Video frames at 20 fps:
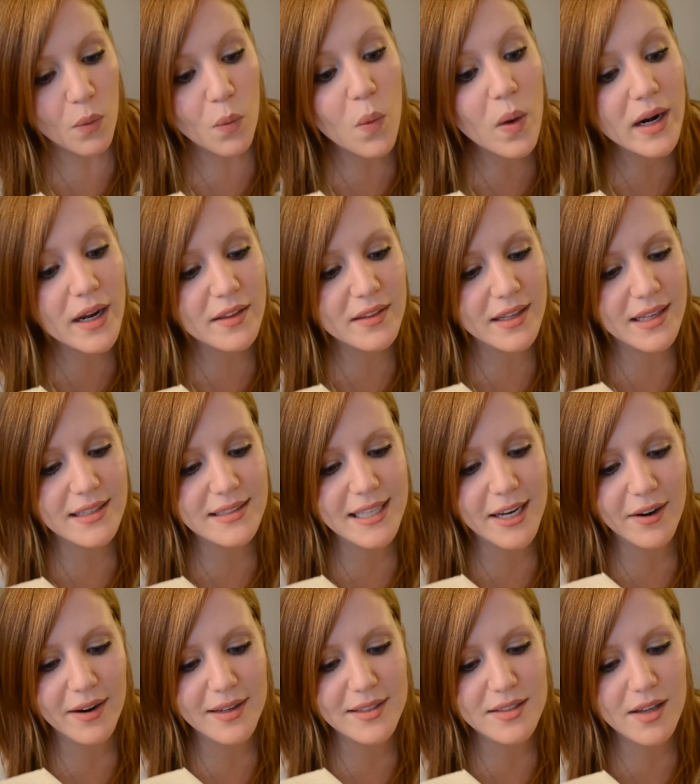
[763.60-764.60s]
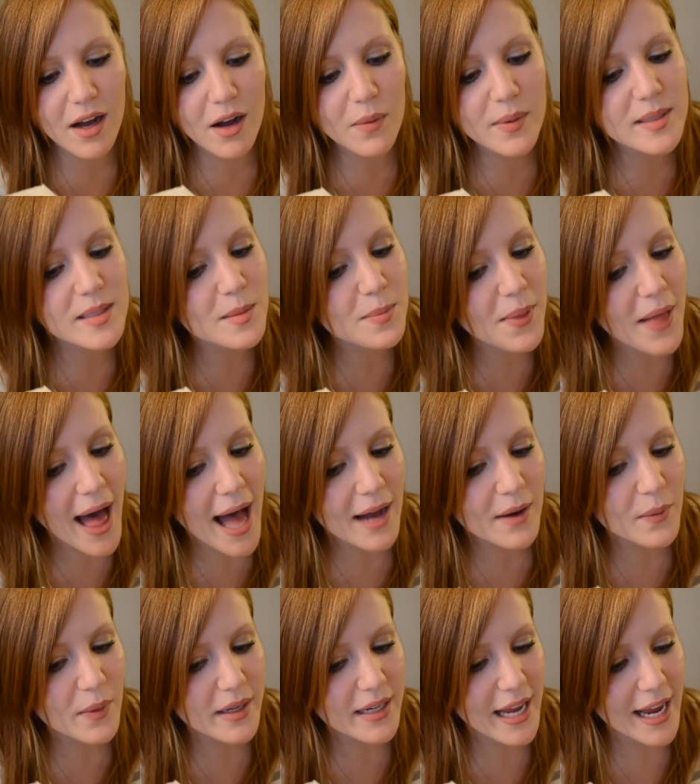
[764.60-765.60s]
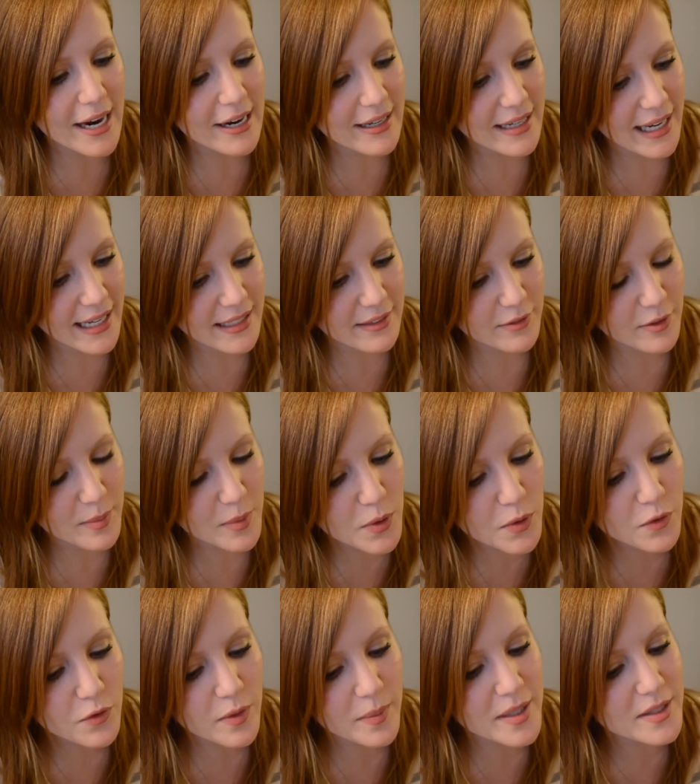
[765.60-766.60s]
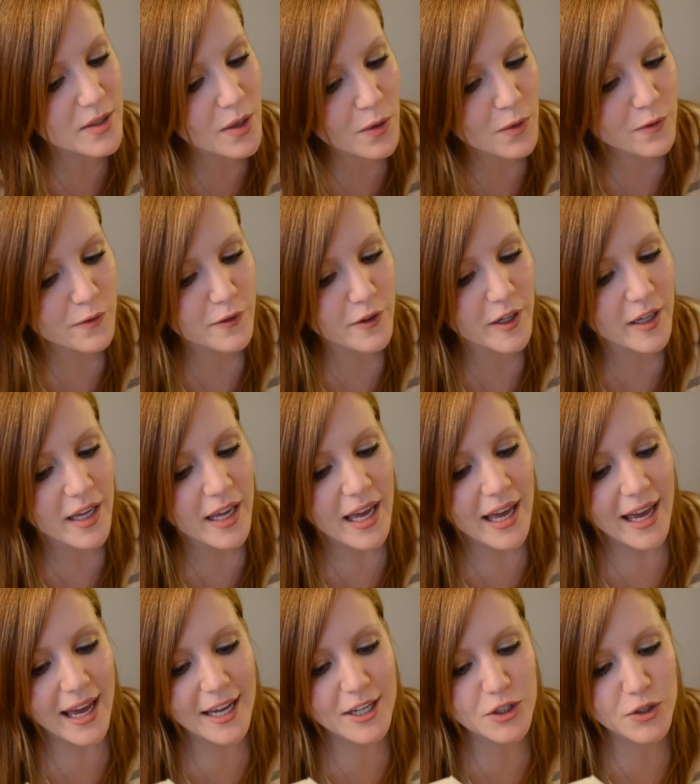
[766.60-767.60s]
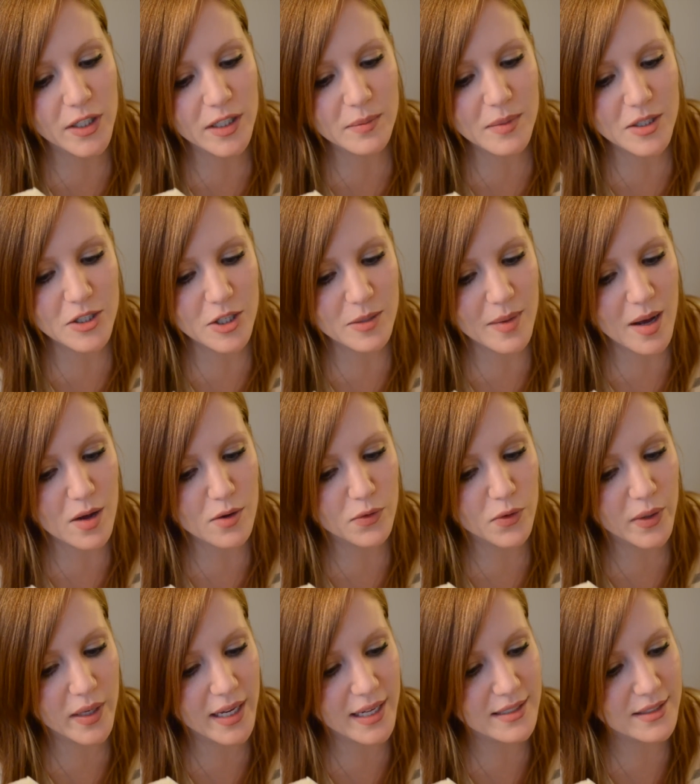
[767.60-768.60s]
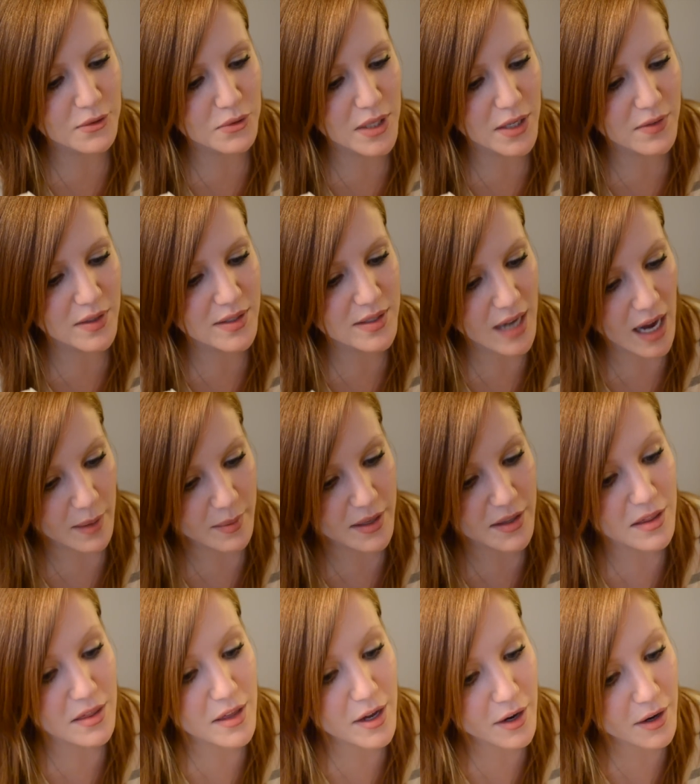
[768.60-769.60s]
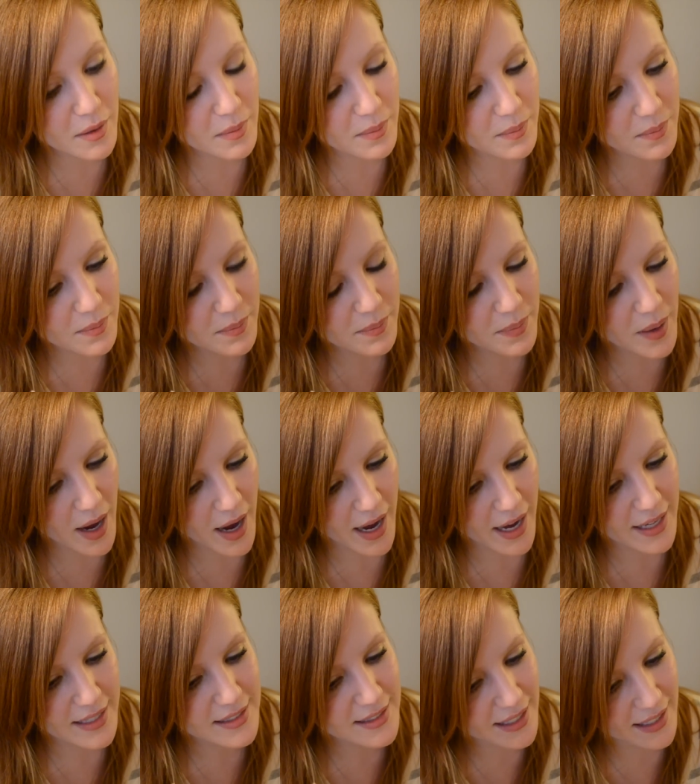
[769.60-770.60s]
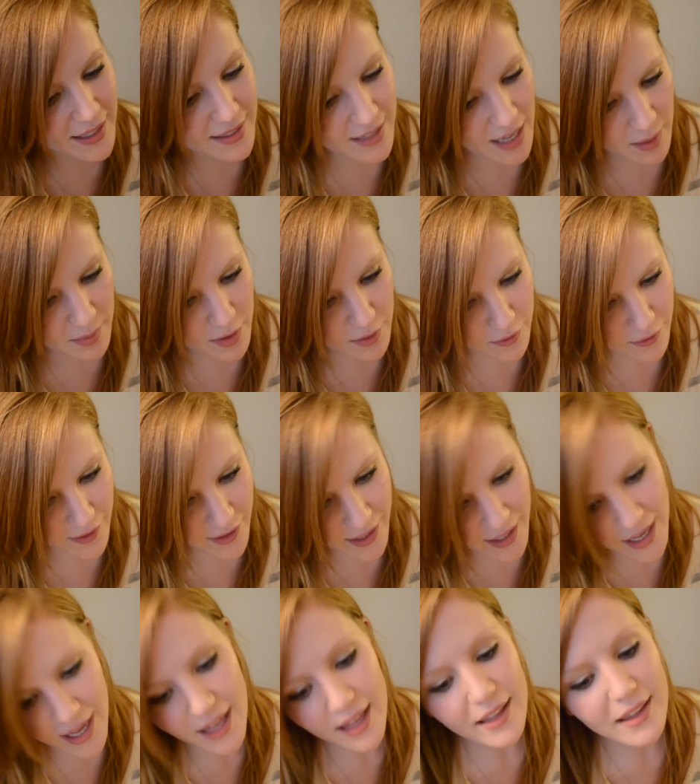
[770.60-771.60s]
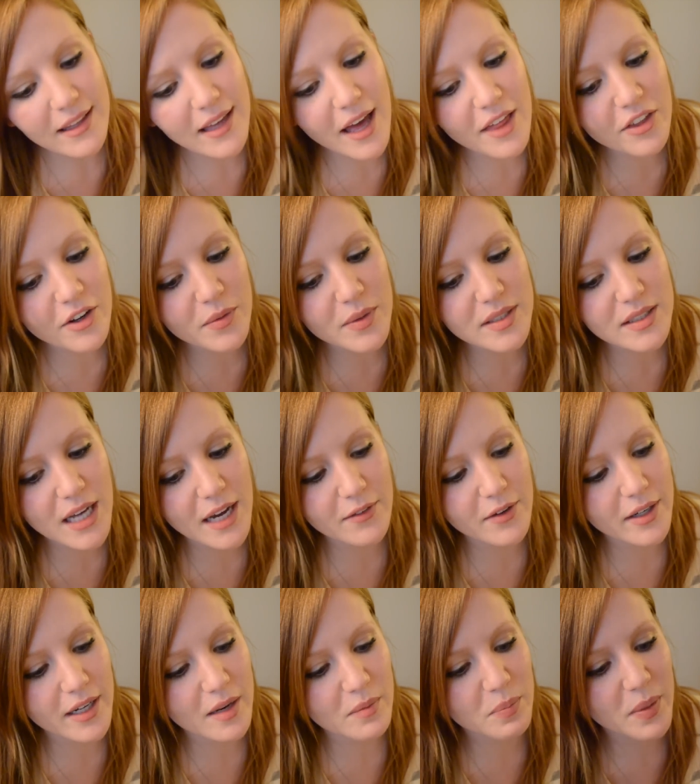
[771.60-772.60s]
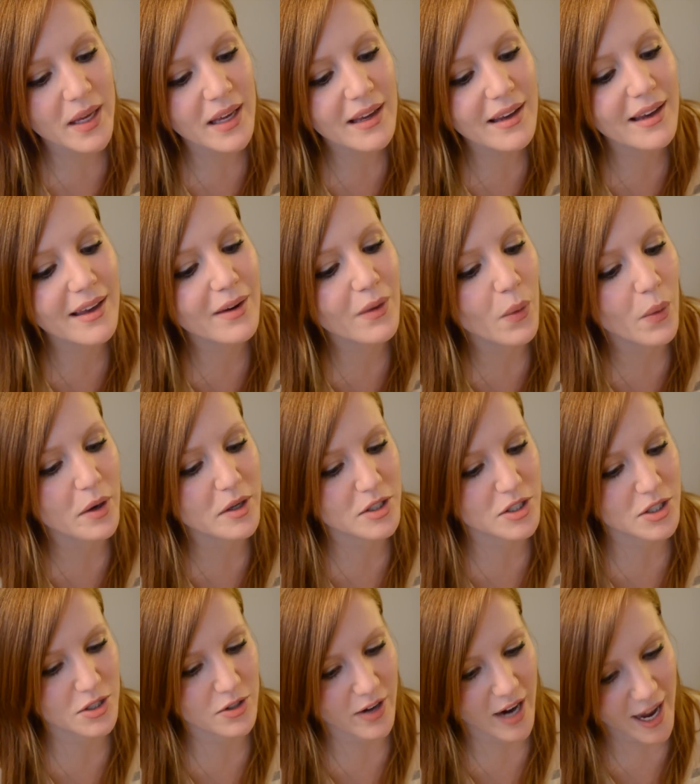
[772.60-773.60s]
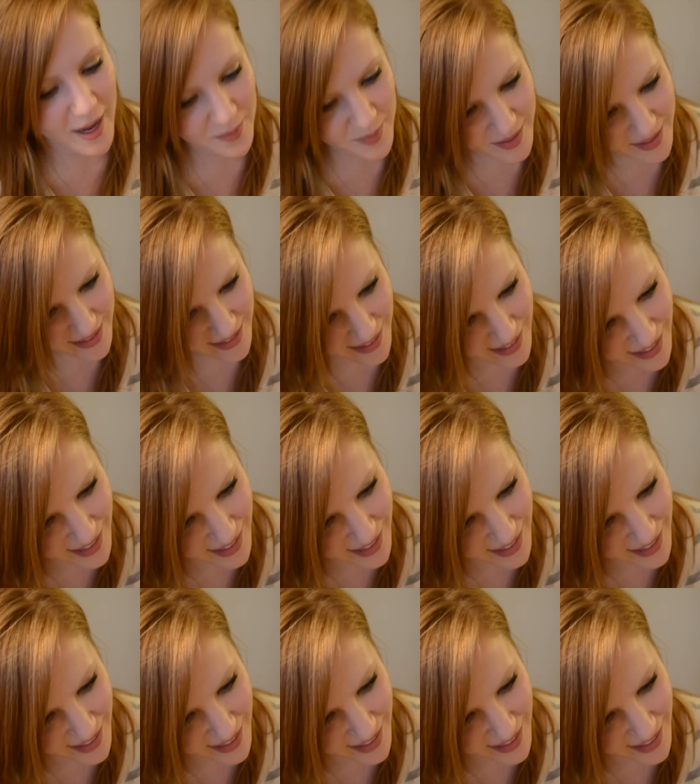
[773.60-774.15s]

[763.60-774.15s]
One of these, Harry saw, was the black one Harry had removed from his own foot and tricked Mr. Malfoy into giving Dobby, thereby setting Dobby free. The other was covered in pink and orange stripes.